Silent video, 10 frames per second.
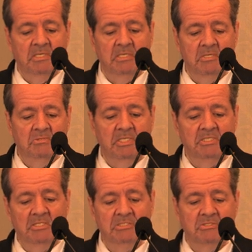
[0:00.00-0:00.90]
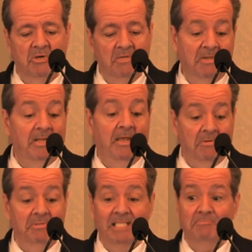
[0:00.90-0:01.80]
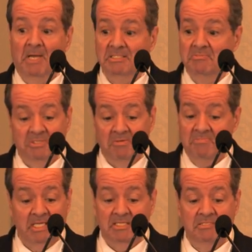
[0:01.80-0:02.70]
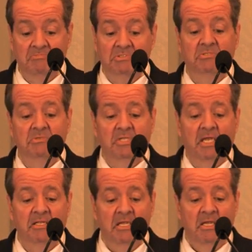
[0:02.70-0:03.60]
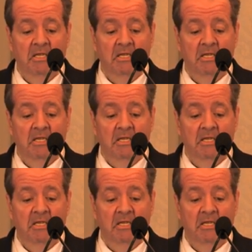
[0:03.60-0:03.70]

Driton's talk about how that's possible. There are mechanisms to do that.